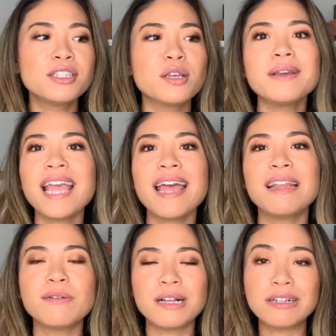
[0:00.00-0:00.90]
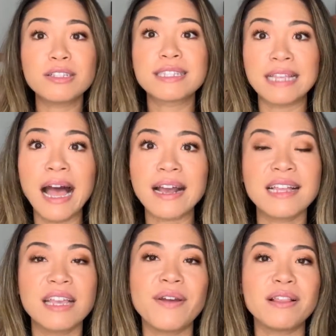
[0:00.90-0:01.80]
So again, it'll suck
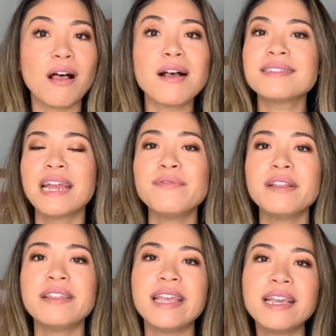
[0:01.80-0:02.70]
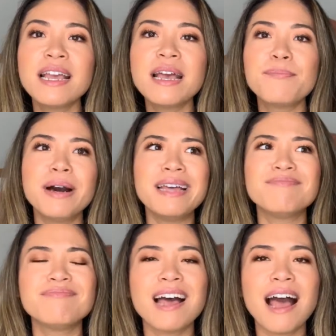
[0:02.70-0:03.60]
like if I lost everything, but
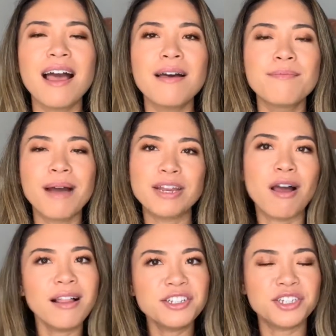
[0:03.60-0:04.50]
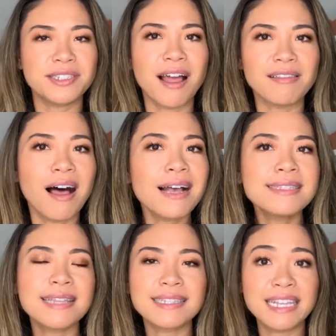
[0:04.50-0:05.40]
my knowledge is not
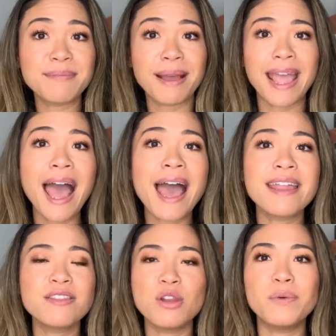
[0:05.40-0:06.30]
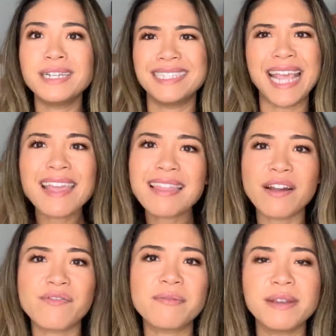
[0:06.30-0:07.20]
lost. That's in my head. No one can take
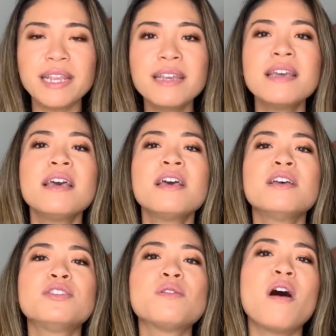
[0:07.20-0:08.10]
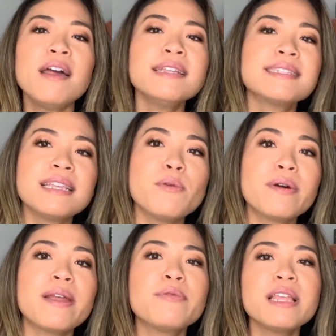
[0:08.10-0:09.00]
that from me. So honestly, when
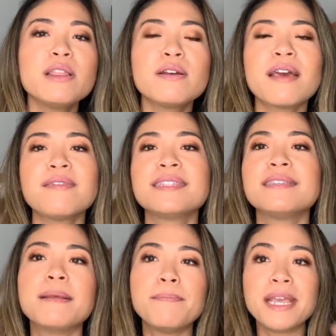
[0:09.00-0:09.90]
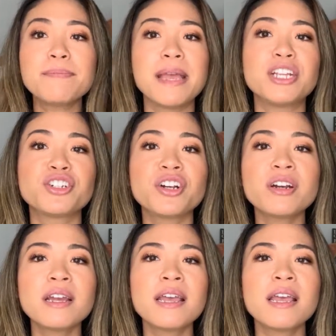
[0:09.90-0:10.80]
I really look at this in the big picture,